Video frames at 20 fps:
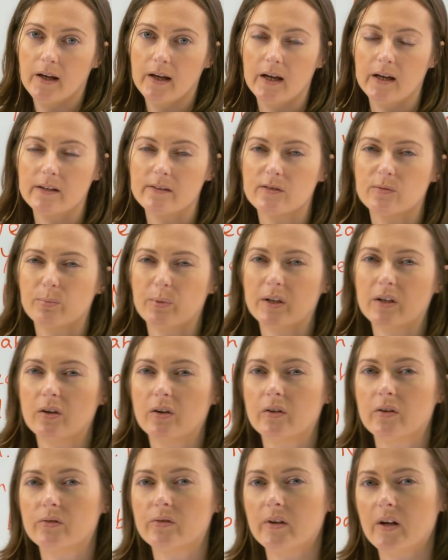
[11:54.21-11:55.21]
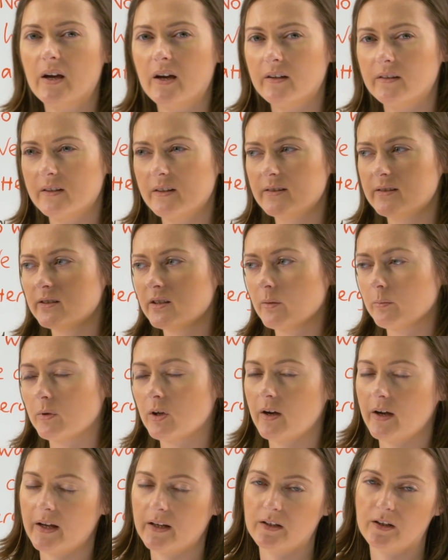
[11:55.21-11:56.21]
it's because there's some
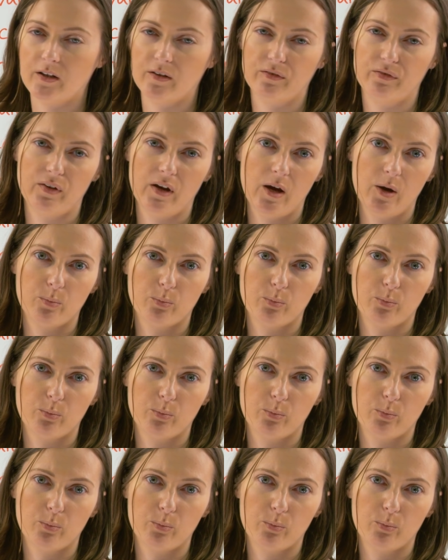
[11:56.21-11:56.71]
kind of